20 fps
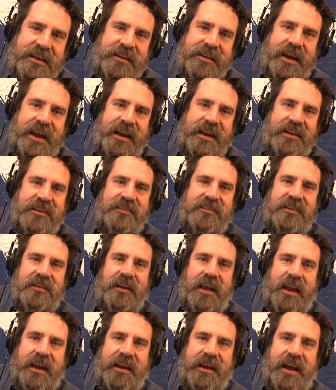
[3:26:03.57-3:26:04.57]

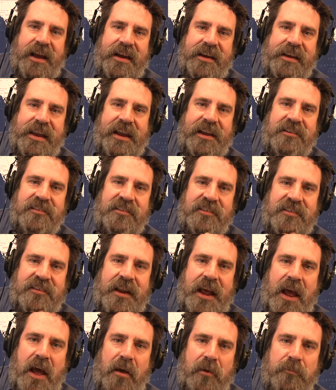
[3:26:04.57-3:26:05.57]
Kansas
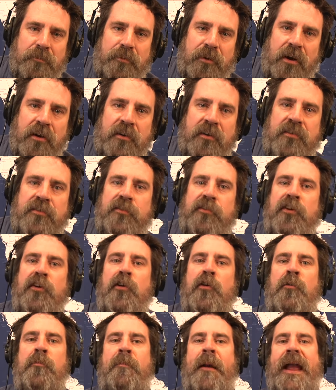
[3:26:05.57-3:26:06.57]
town broke
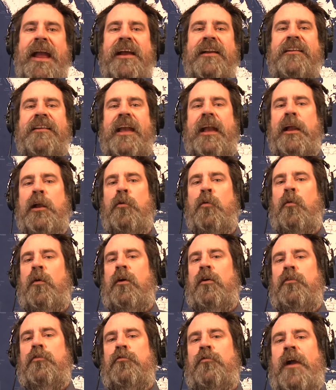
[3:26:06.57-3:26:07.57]
two pancake
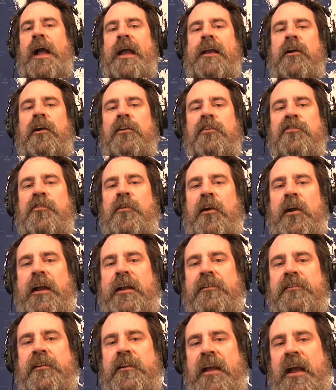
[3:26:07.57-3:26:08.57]
world records for
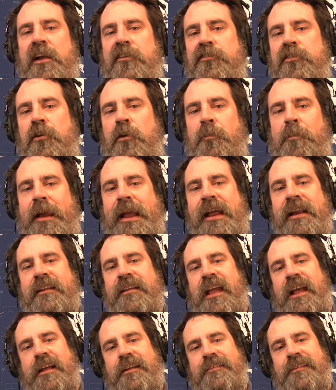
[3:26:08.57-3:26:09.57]
International
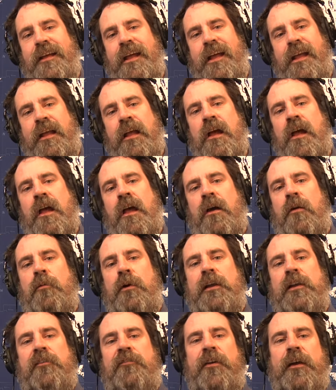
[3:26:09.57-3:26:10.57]
Pancake Day.
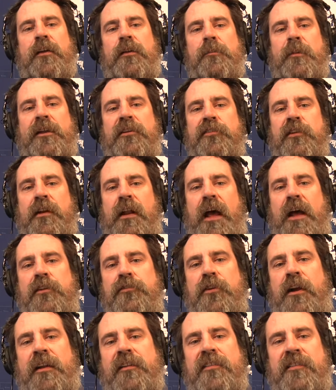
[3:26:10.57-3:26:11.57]
What you failed to mention, I
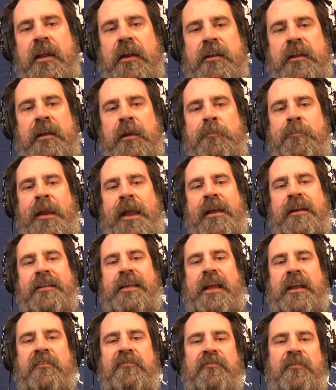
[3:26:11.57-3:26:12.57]
tried setting a
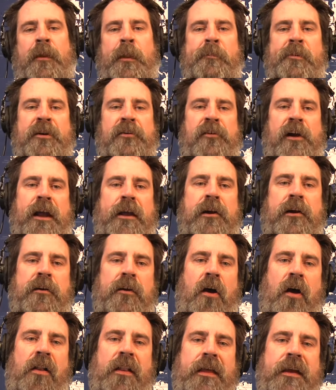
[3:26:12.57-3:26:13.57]
pancake flipping record.
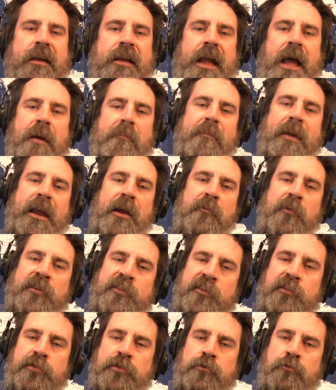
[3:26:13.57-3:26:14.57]
All it got me
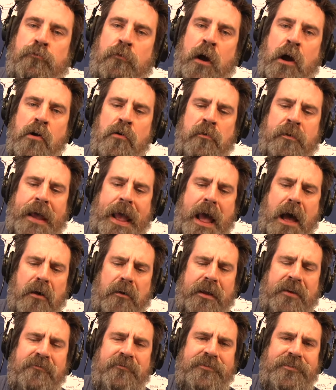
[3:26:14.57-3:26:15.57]
was thrown
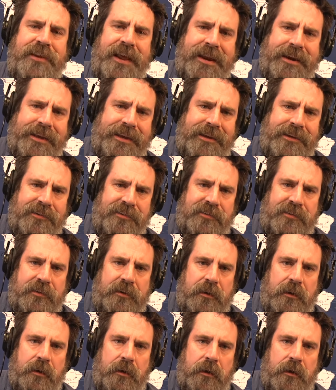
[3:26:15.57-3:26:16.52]
out of Denny's.